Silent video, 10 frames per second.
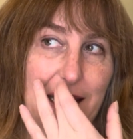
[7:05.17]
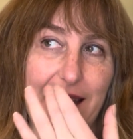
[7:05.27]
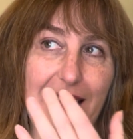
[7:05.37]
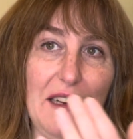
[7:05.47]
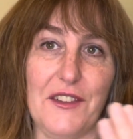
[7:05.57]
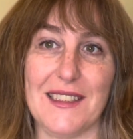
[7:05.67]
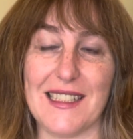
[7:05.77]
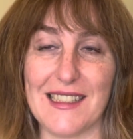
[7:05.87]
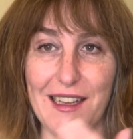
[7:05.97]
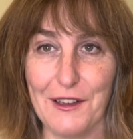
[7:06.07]
if it's a
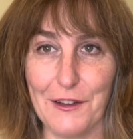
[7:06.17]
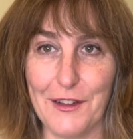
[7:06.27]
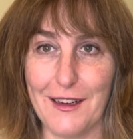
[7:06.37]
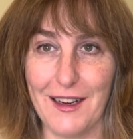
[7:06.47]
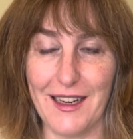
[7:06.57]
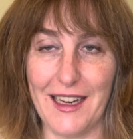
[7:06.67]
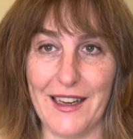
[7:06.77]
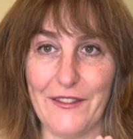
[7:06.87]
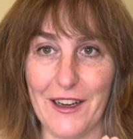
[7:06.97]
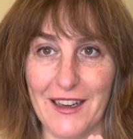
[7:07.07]
subtle
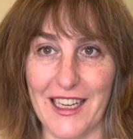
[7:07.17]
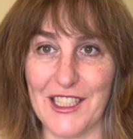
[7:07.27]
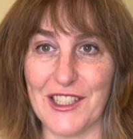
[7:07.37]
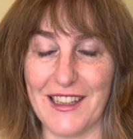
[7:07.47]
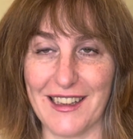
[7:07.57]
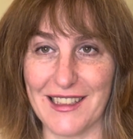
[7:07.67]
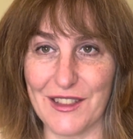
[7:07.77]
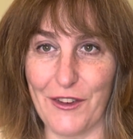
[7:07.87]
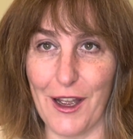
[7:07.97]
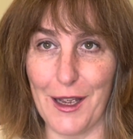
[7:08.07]
variegation, then that's
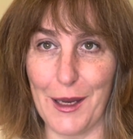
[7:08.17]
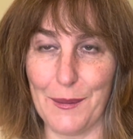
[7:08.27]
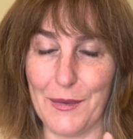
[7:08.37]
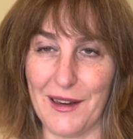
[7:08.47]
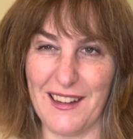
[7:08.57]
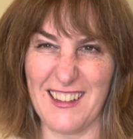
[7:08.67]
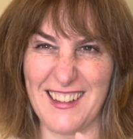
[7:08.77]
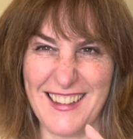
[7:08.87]
fine, but